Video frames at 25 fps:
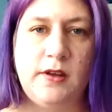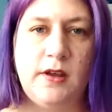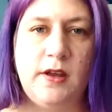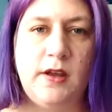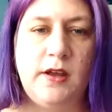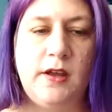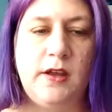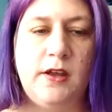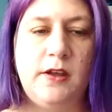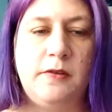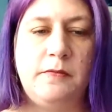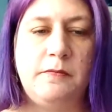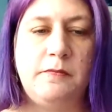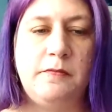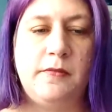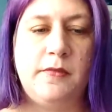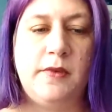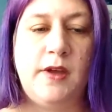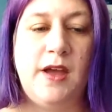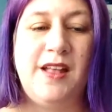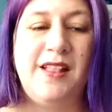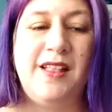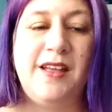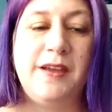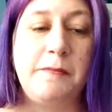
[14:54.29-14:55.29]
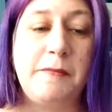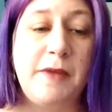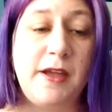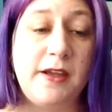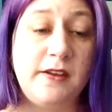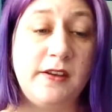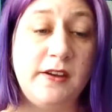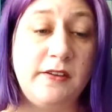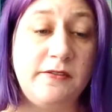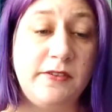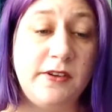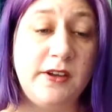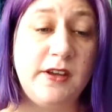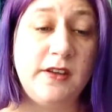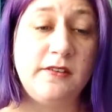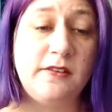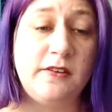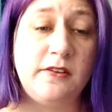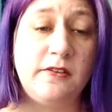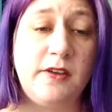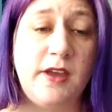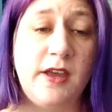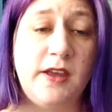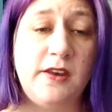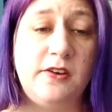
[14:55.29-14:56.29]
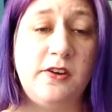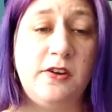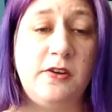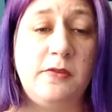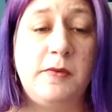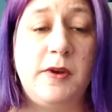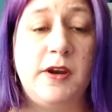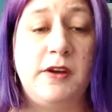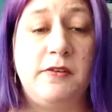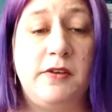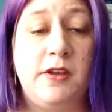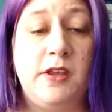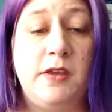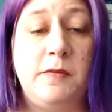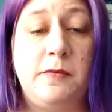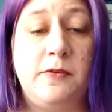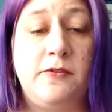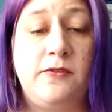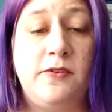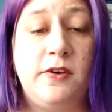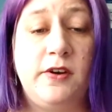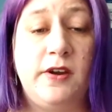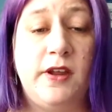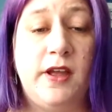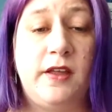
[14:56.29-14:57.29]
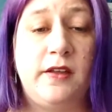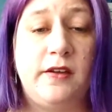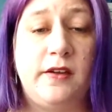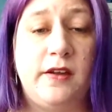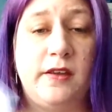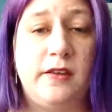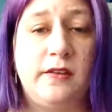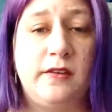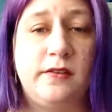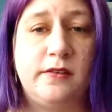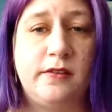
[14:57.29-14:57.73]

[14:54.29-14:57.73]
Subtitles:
I like Magnificas okay too, but I really prefer Delicas.